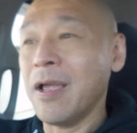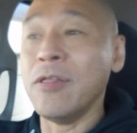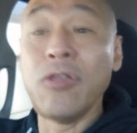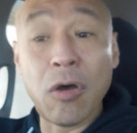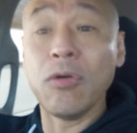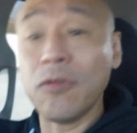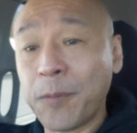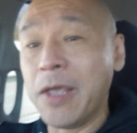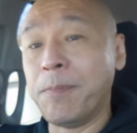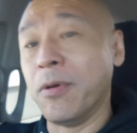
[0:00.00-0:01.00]
and those
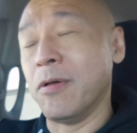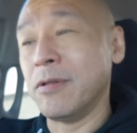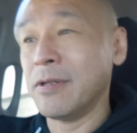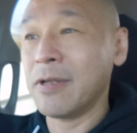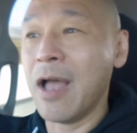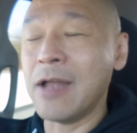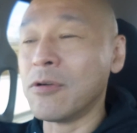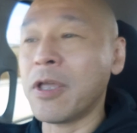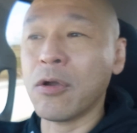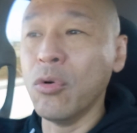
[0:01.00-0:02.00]
people I
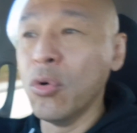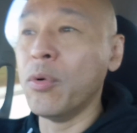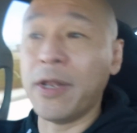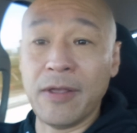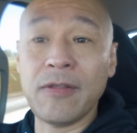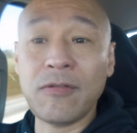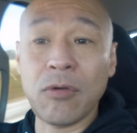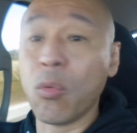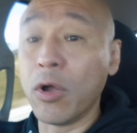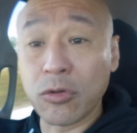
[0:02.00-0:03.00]
don't care who it is
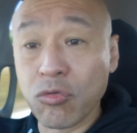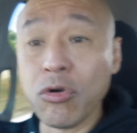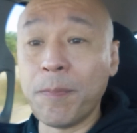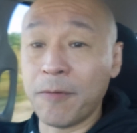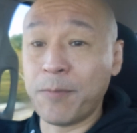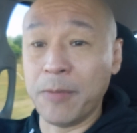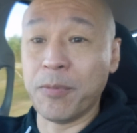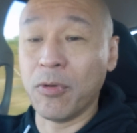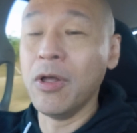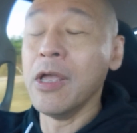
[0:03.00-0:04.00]
or what group of
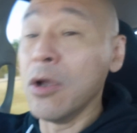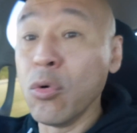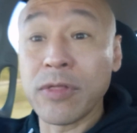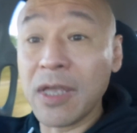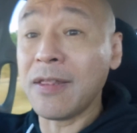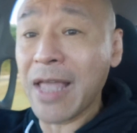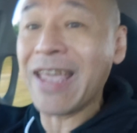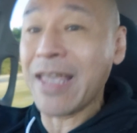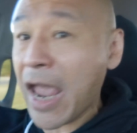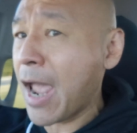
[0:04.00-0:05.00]
people who think they
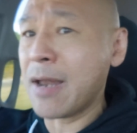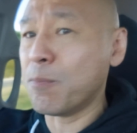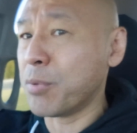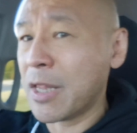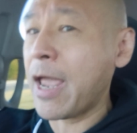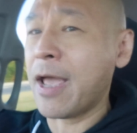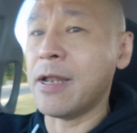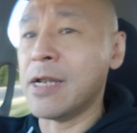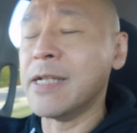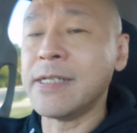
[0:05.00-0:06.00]
can plan
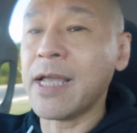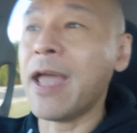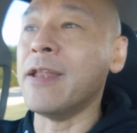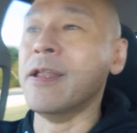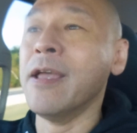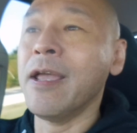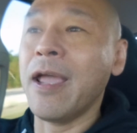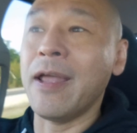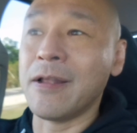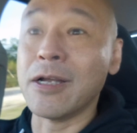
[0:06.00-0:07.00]
and intend
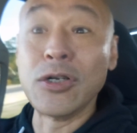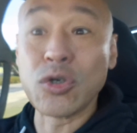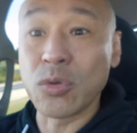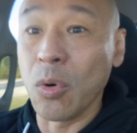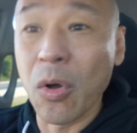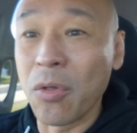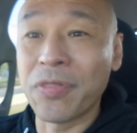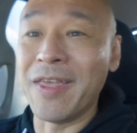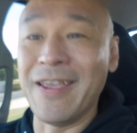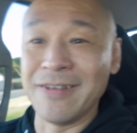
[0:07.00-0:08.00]
and control
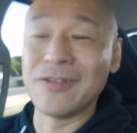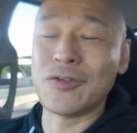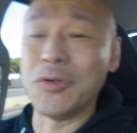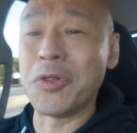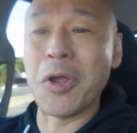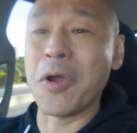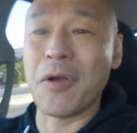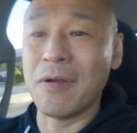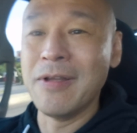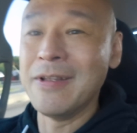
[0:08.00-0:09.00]
things to
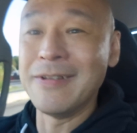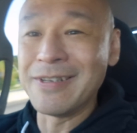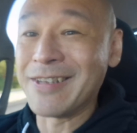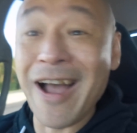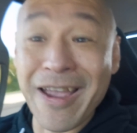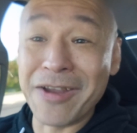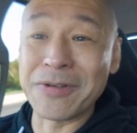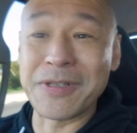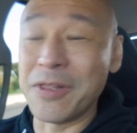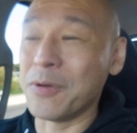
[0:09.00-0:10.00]
their
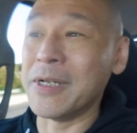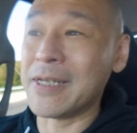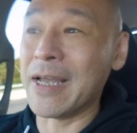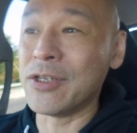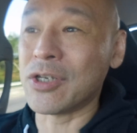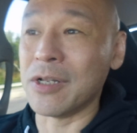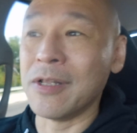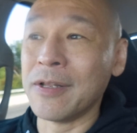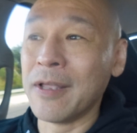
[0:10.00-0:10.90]
desires and their intention.